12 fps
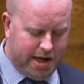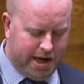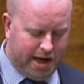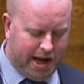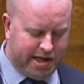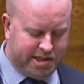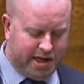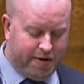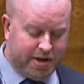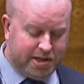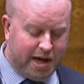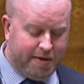and last
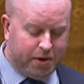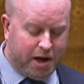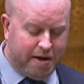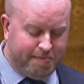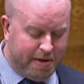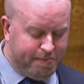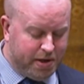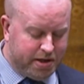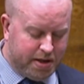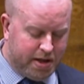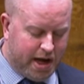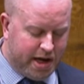year I tabled an amendment
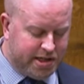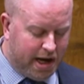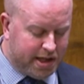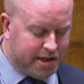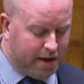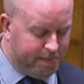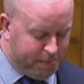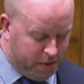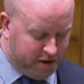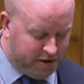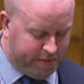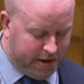to the Nationality and
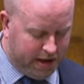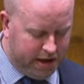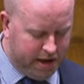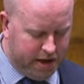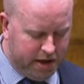Borders Bill